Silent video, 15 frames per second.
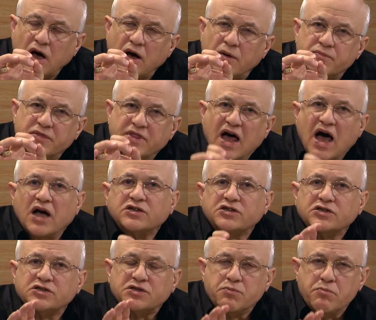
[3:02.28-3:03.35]

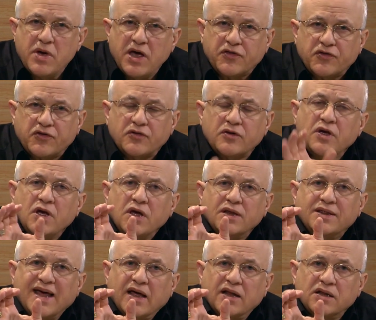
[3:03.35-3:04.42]
obnoxious myths
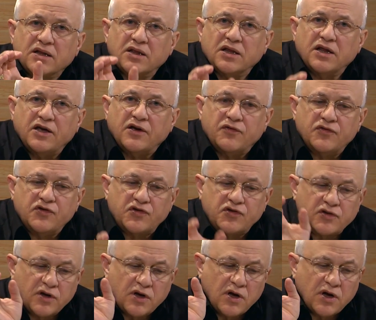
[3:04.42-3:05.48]
that
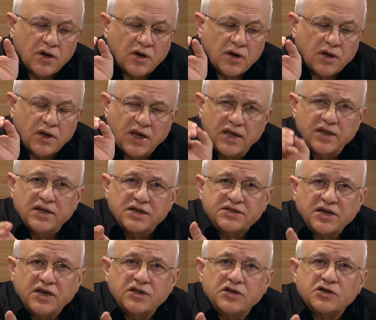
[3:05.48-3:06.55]
lives in
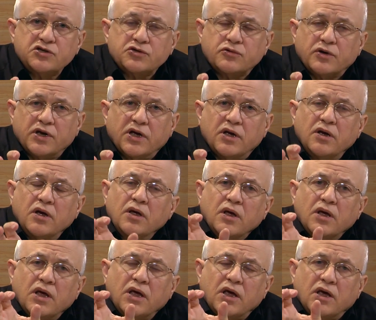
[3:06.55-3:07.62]
this industry
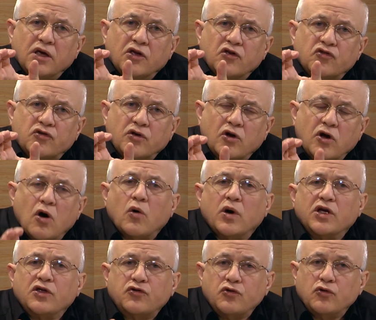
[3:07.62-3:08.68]
is
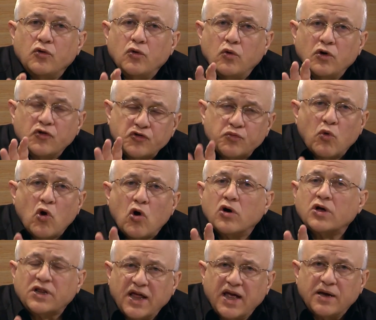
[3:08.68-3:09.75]
going to small
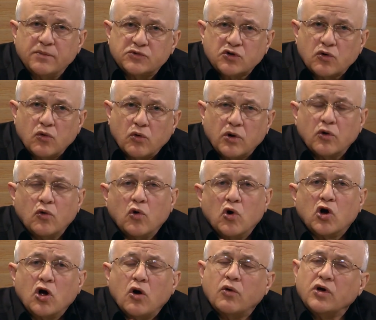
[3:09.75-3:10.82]
claims court
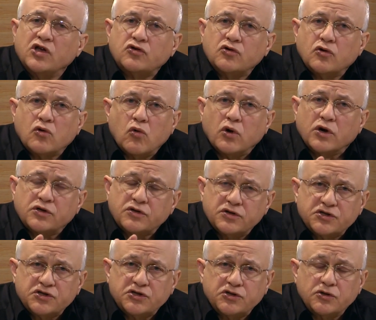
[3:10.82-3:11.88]
or going to court
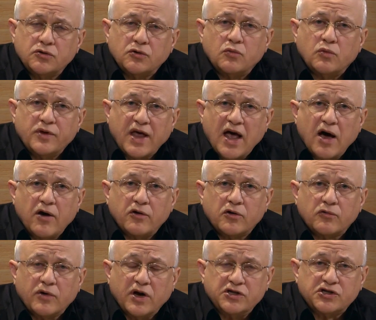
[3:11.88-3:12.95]
to sue without
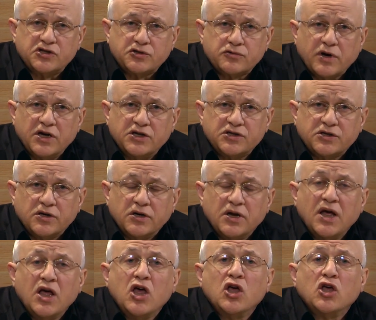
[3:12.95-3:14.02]
a registration.
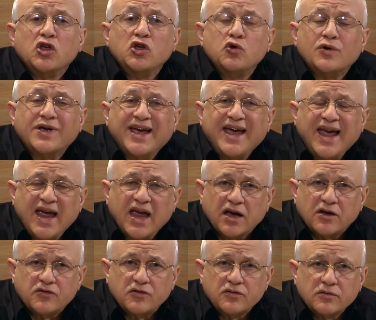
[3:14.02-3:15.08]
You
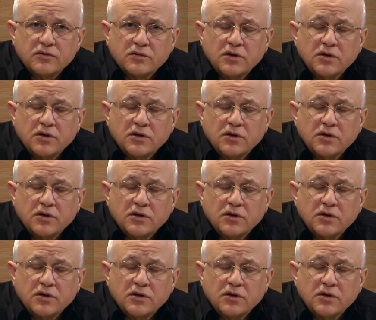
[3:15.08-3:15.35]
can't.